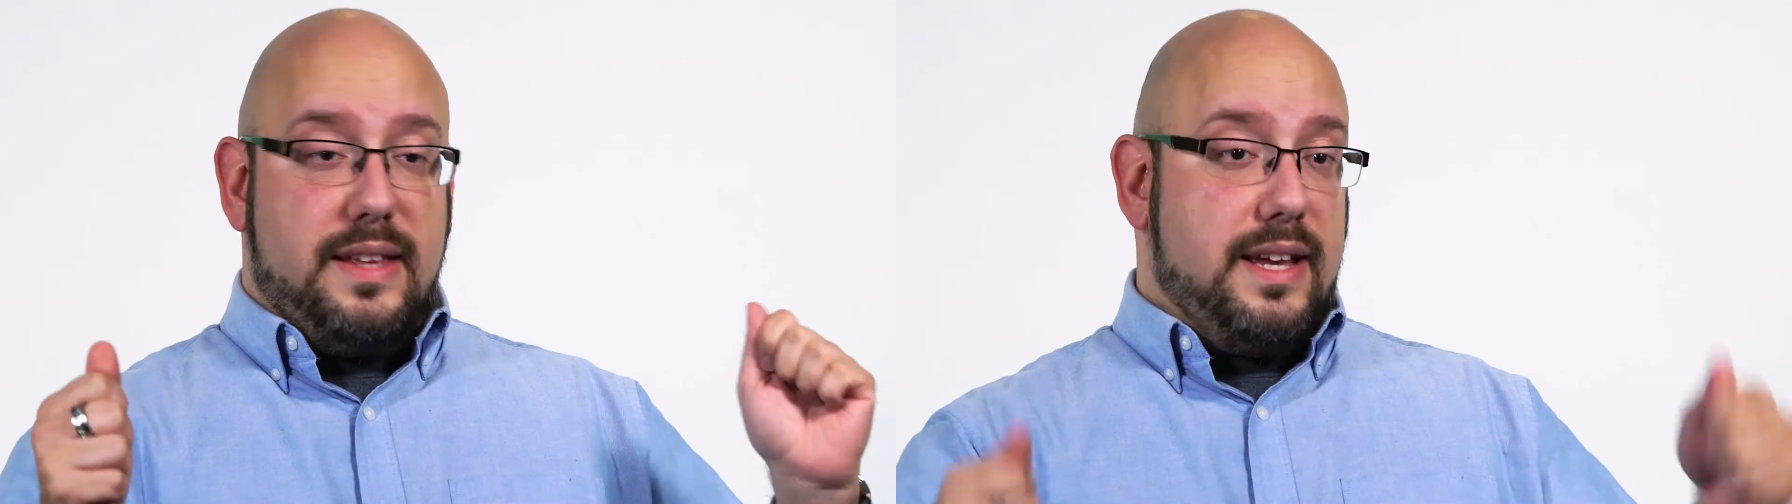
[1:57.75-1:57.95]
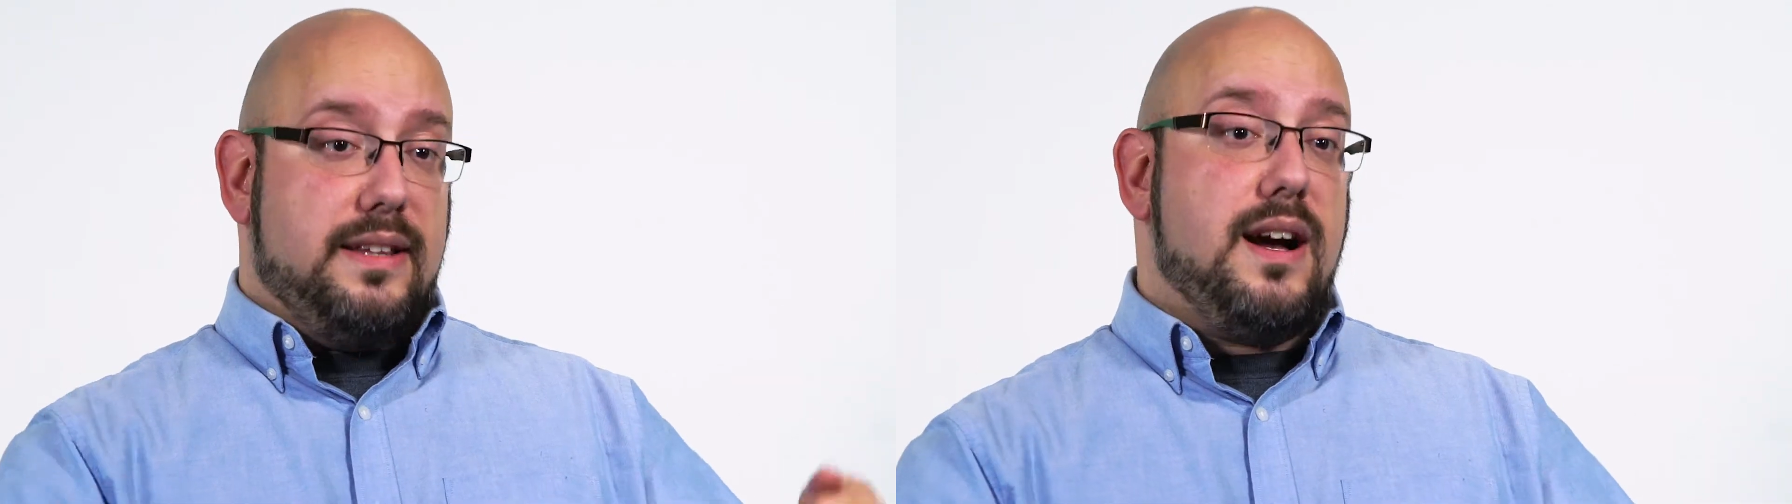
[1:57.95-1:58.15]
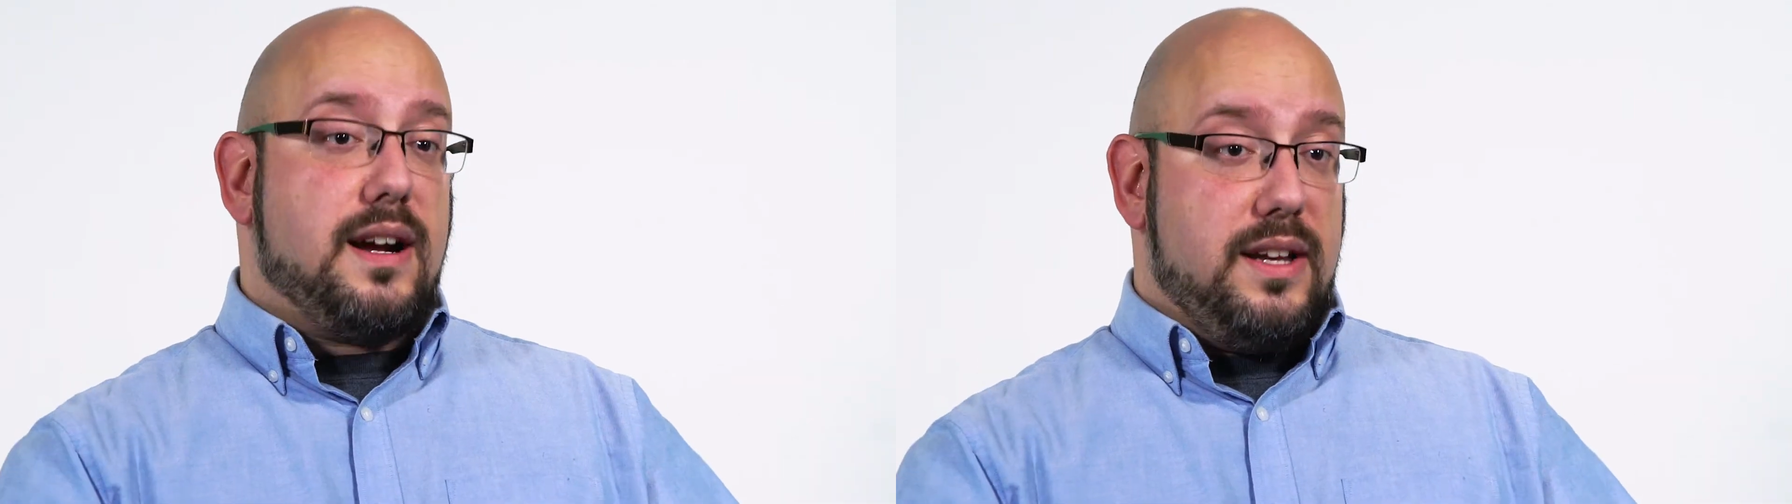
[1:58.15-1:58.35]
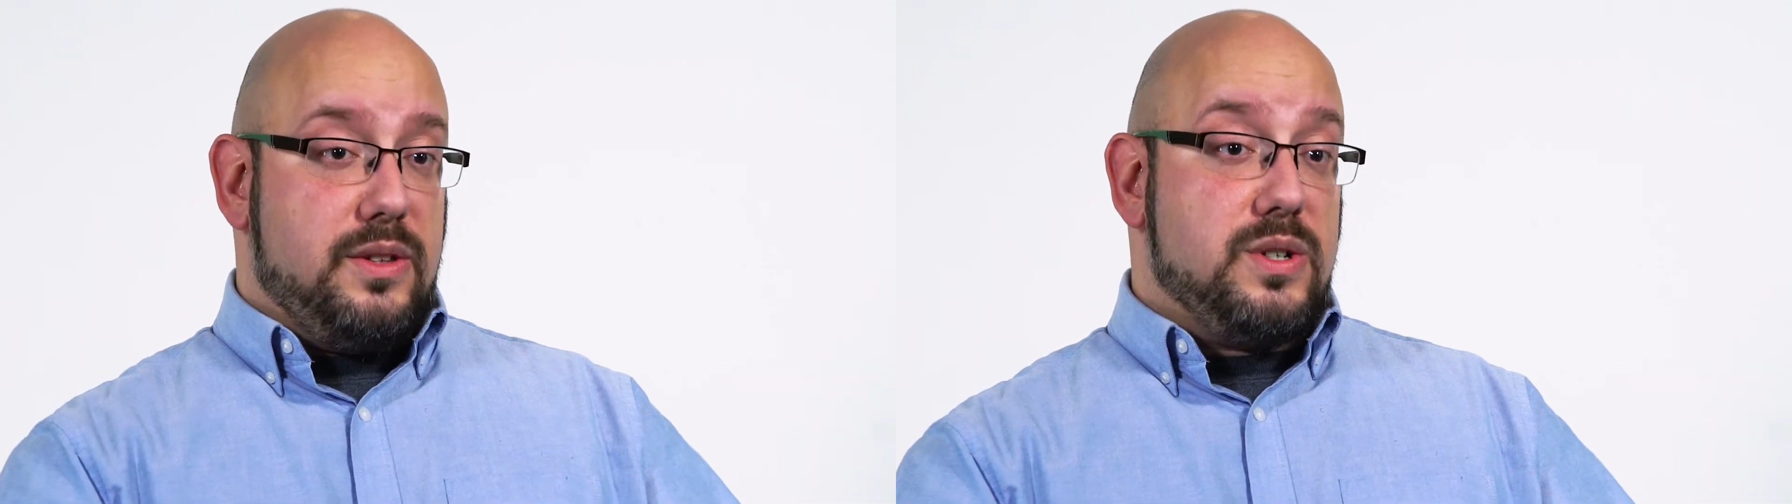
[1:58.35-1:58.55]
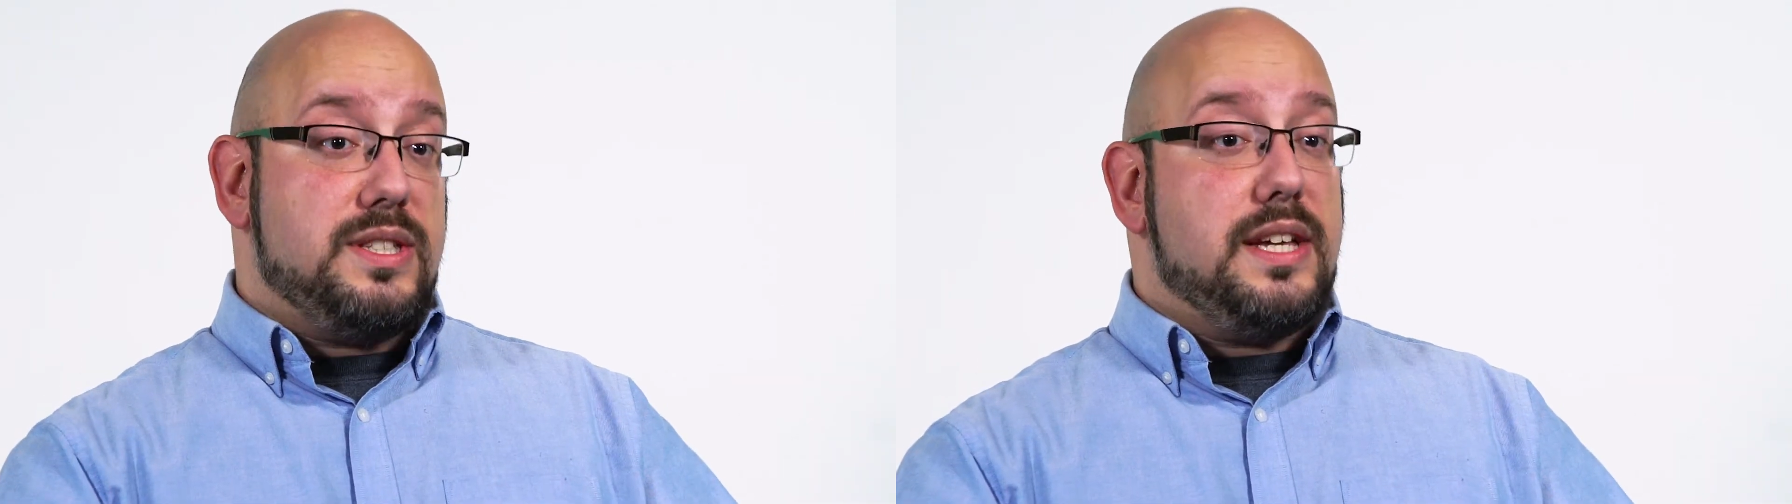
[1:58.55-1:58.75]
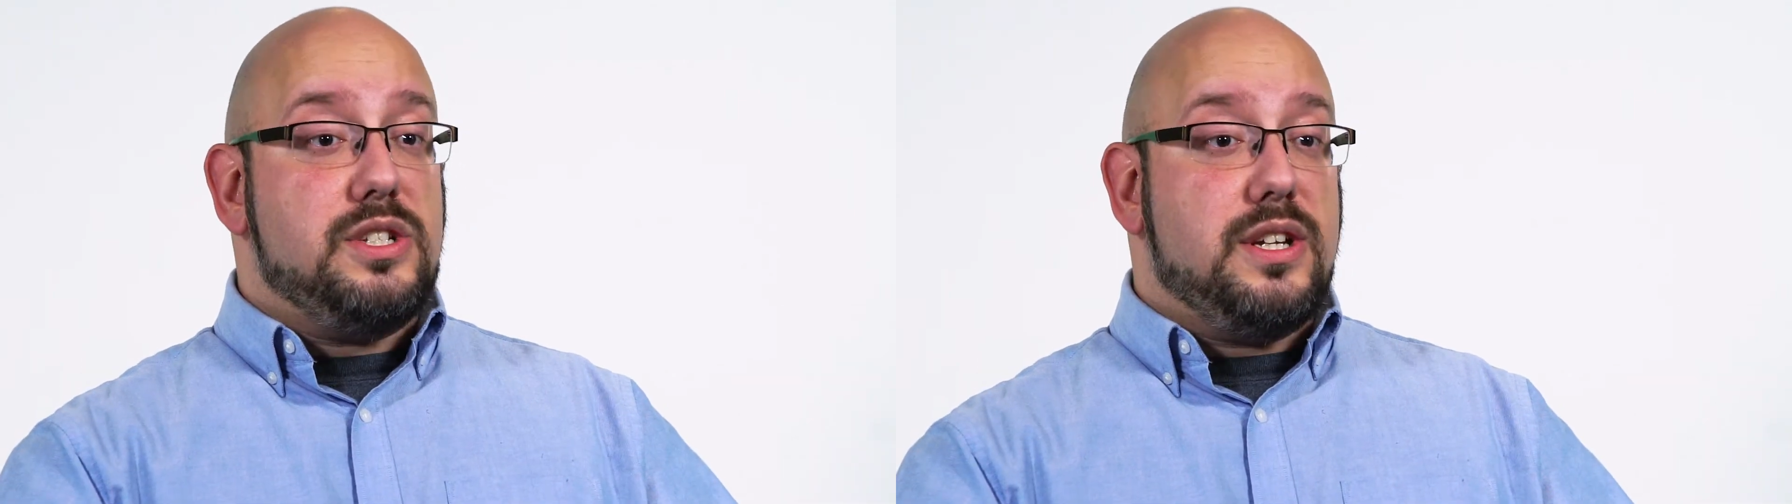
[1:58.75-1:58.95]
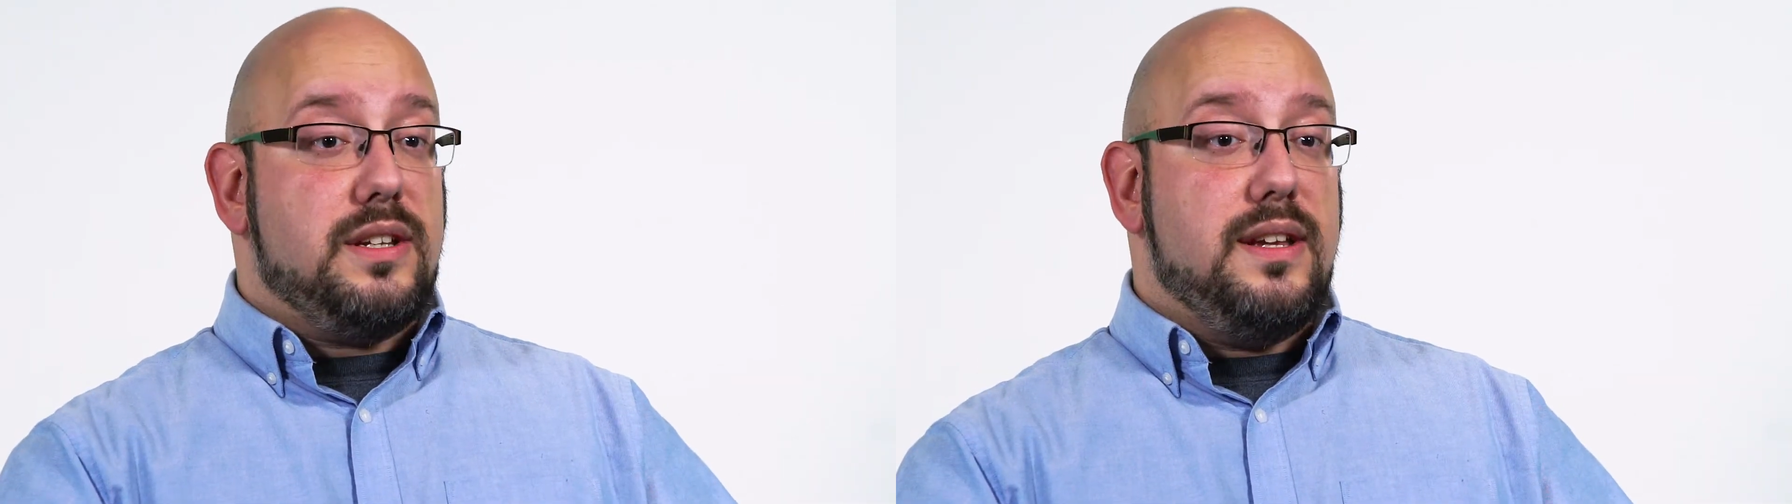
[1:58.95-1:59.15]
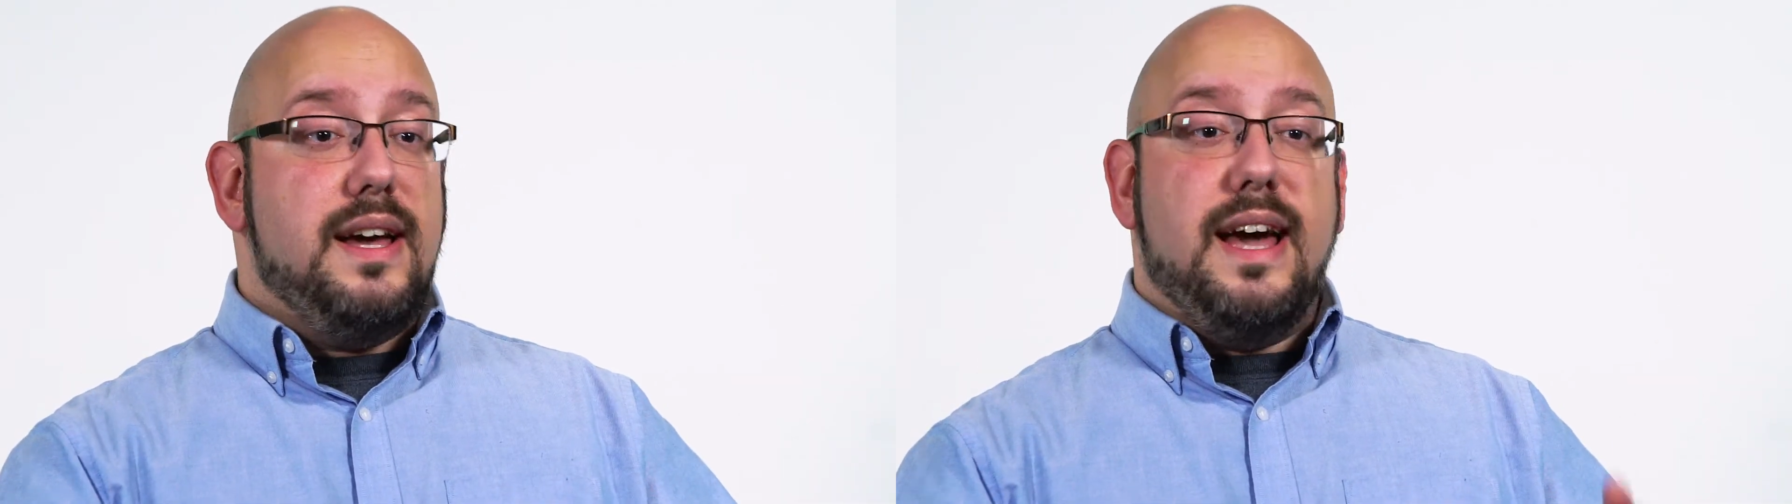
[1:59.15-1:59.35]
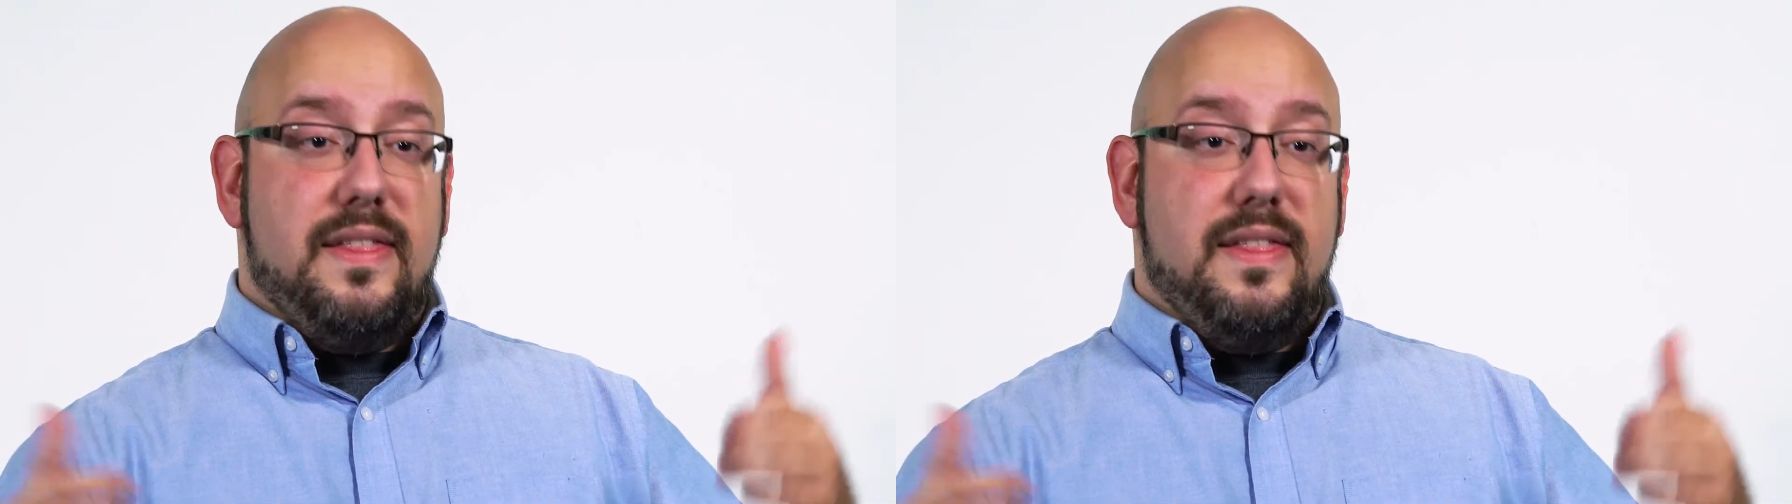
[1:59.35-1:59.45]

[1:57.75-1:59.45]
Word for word: they can dock in their station,